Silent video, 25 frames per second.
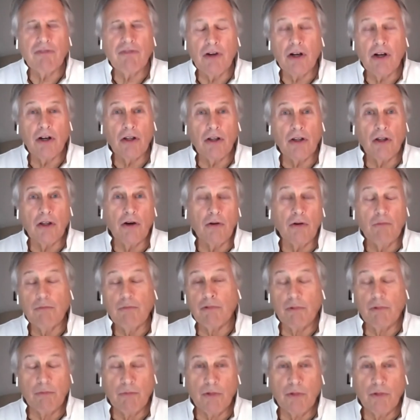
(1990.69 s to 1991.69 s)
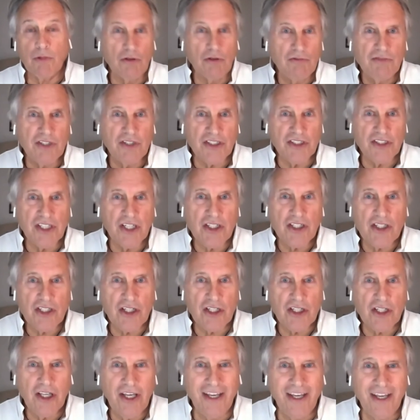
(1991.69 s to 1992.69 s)
frontal lobe removed,
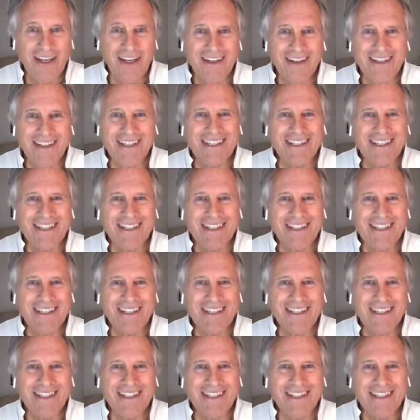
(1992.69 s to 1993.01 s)
essentially?